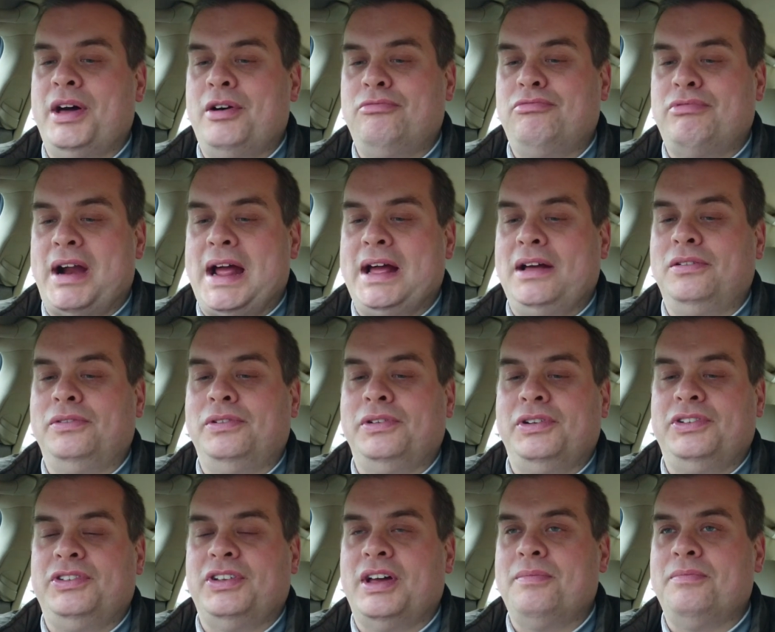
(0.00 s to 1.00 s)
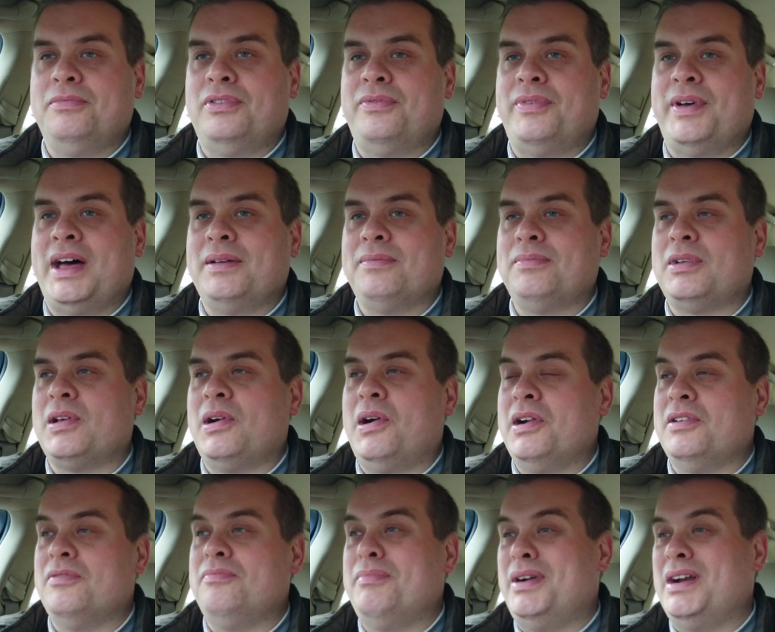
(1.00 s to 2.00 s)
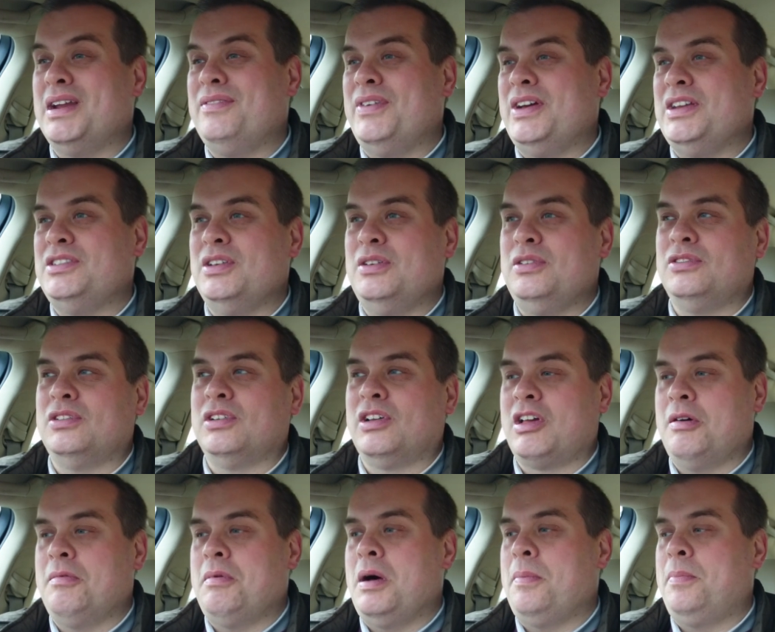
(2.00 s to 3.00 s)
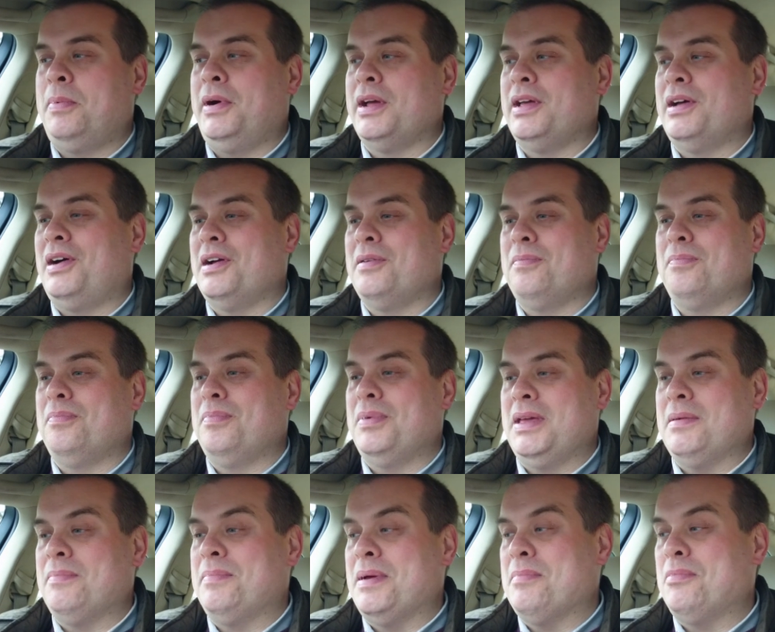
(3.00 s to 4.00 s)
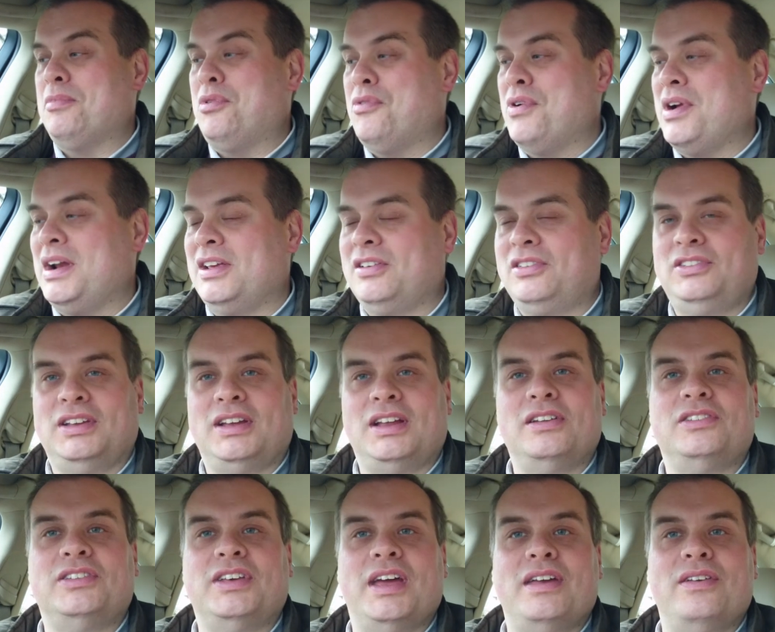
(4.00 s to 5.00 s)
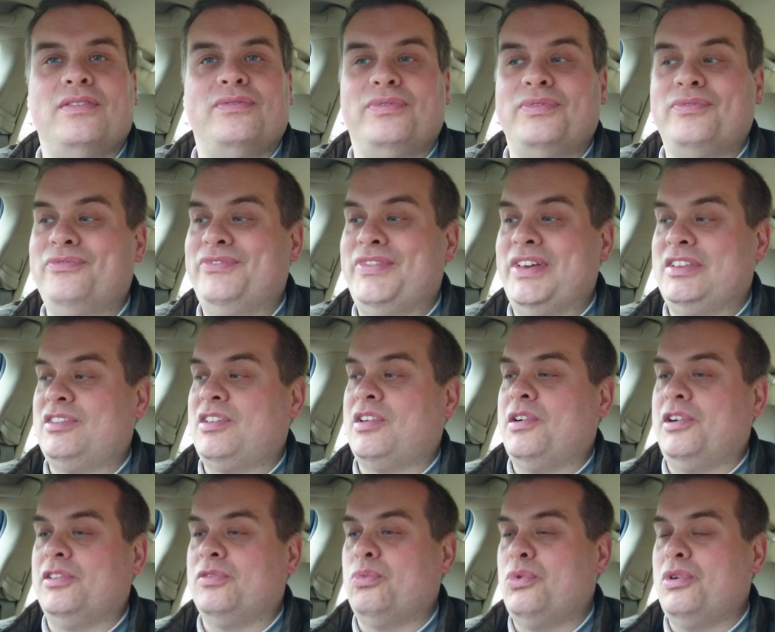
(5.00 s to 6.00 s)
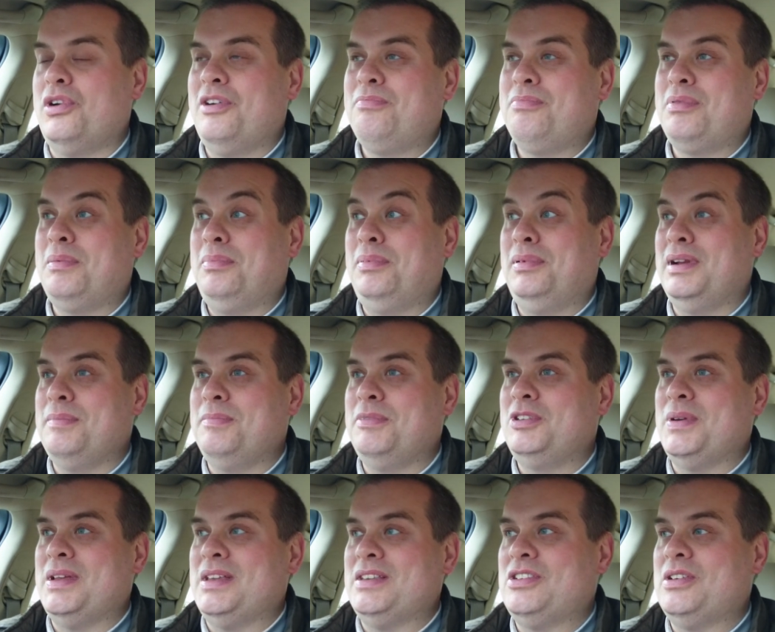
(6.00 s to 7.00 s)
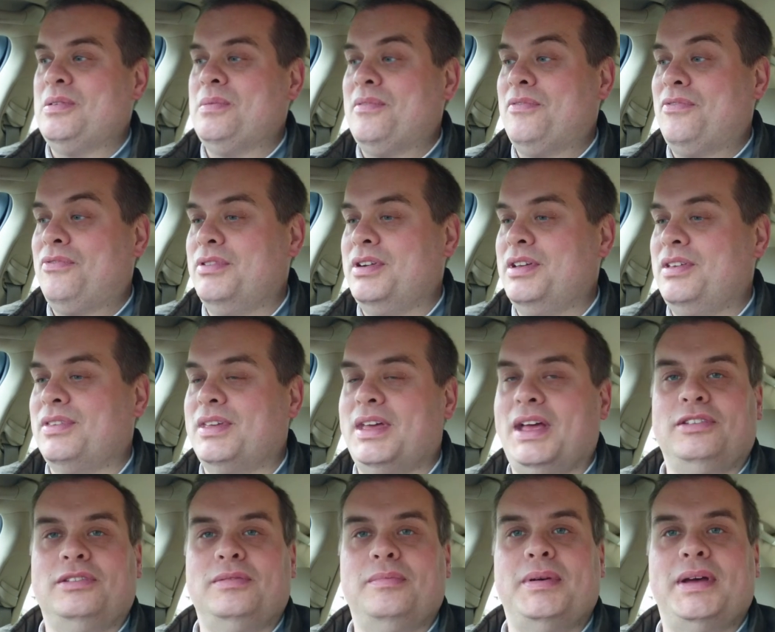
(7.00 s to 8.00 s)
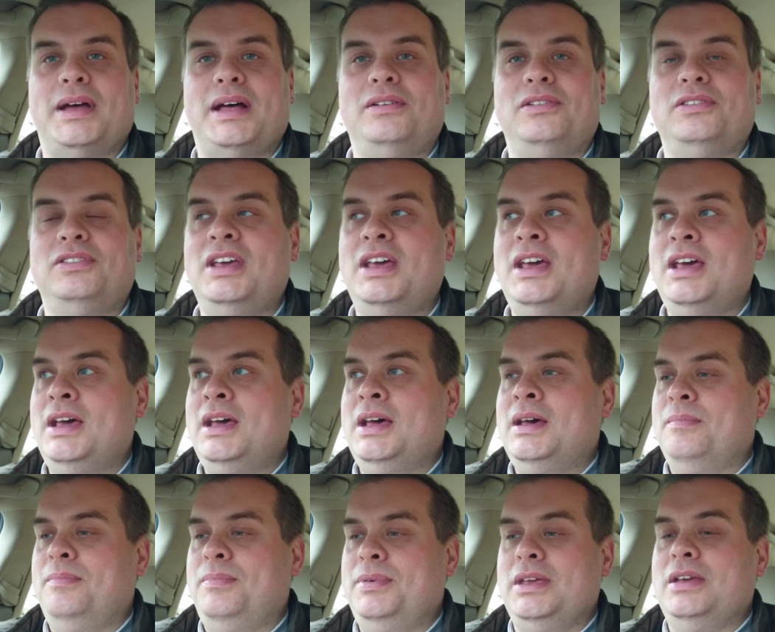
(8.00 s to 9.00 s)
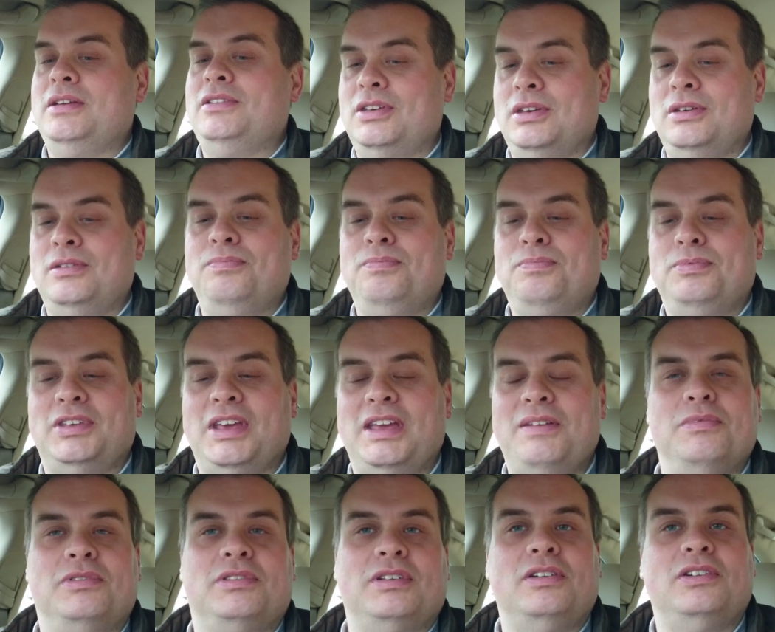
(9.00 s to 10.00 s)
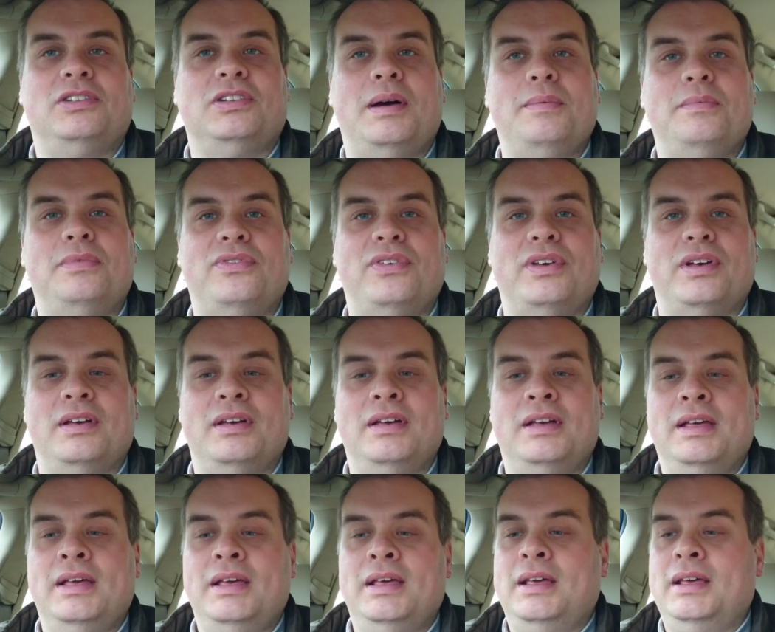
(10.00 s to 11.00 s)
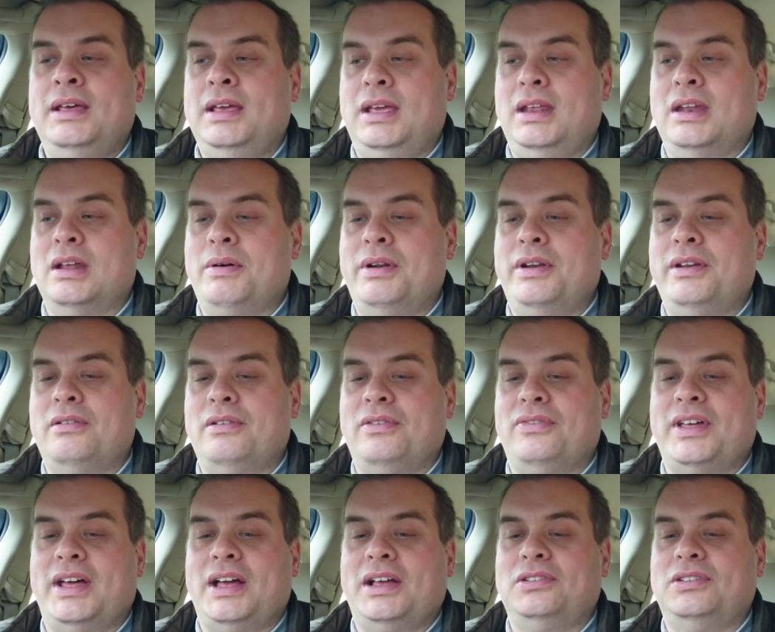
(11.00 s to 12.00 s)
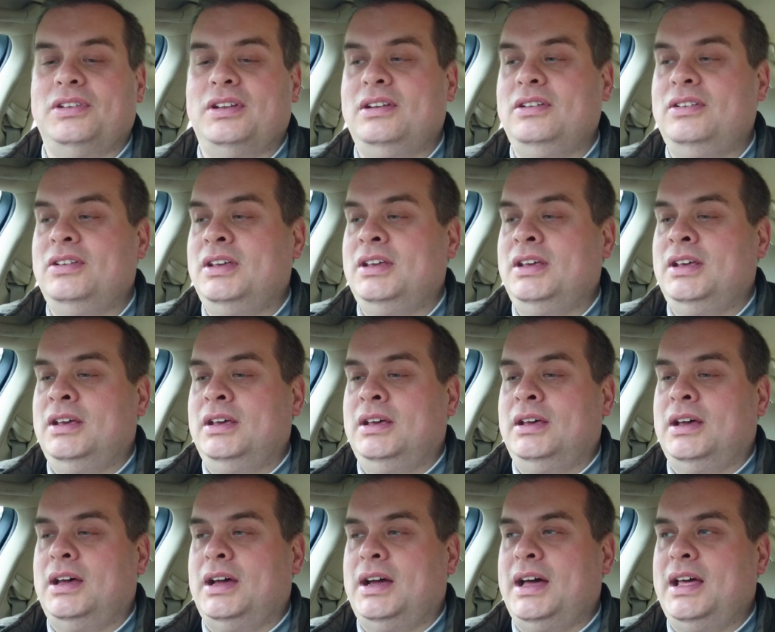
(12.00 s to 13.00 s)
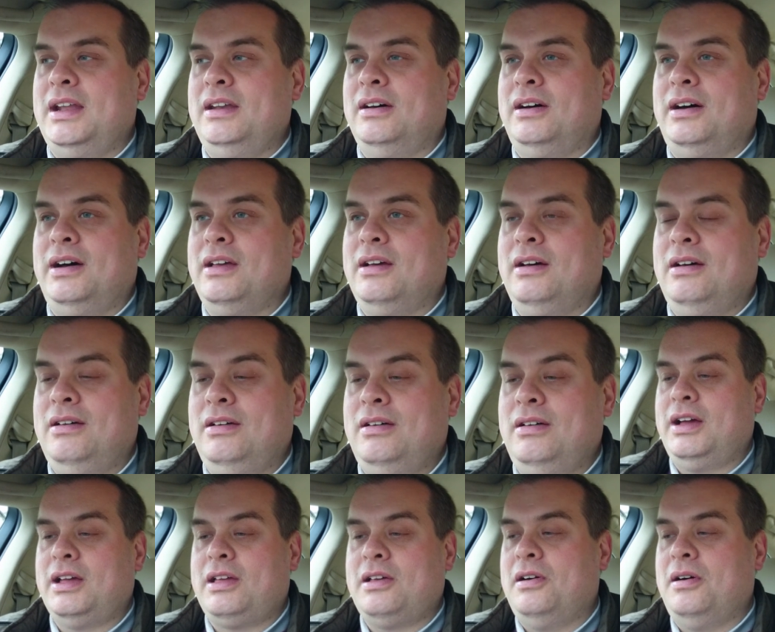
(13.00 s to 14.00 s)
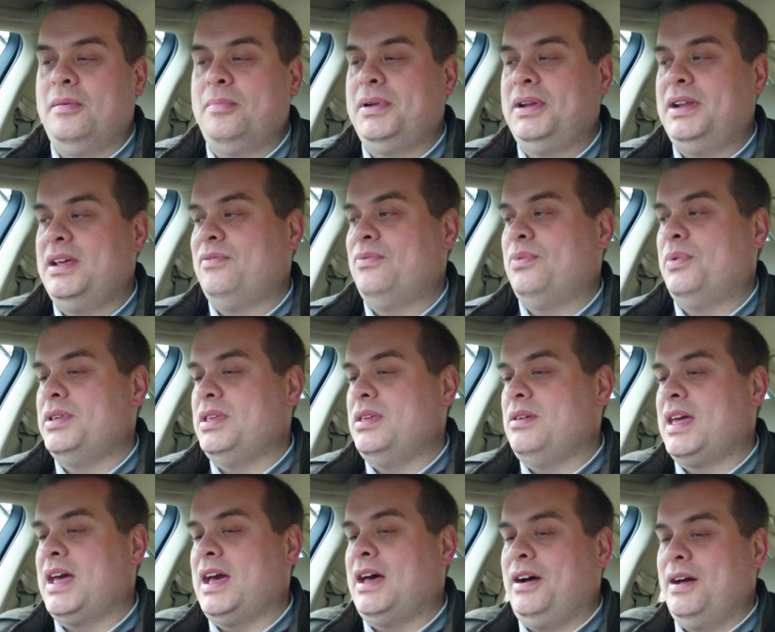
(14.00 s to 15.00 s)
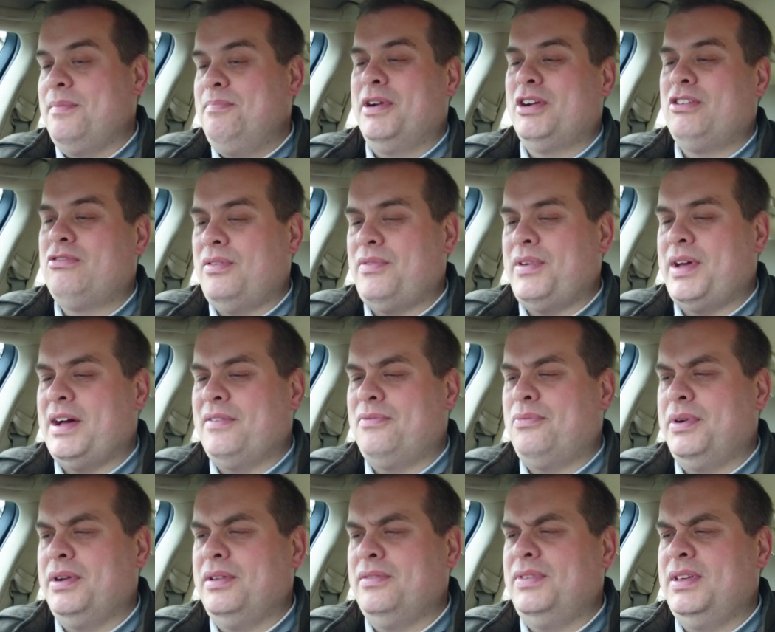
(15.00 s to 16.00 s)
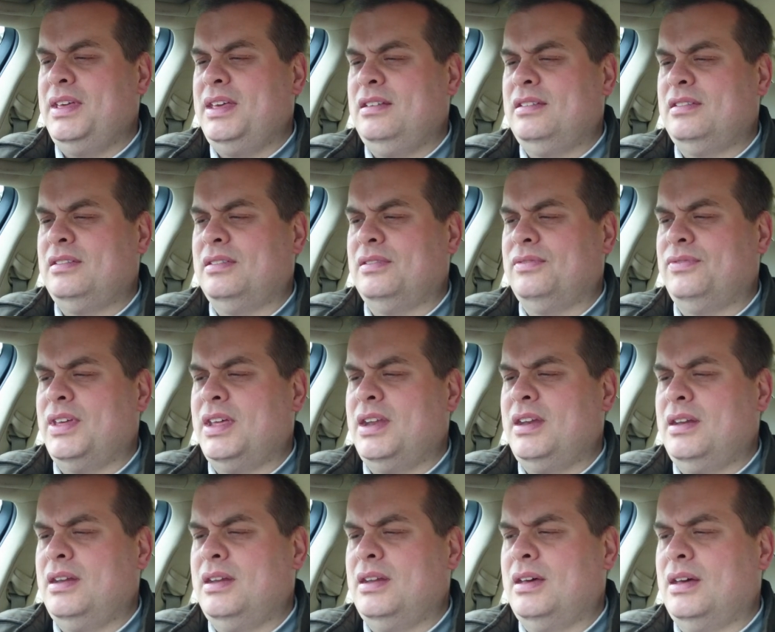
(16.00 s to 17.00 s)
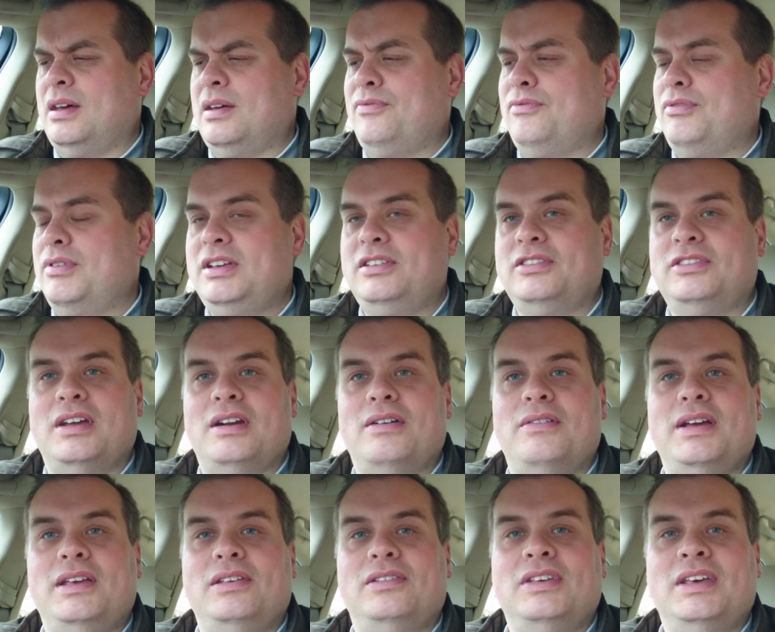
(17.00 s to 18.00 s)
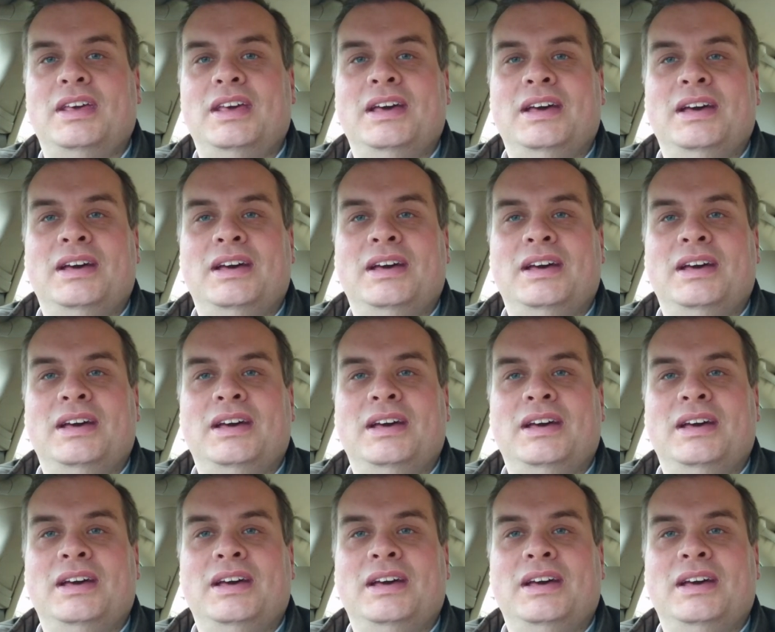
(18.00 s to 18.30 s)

around um, for that kind of money they do sort of come up, I, I'd be a bit more realistic and say this car's worth probably between two and three thousand pounds. But you do see them sometimes for, you know, under a thousand. And I I can't believe what you get. I'd much rather have one of these than a three series.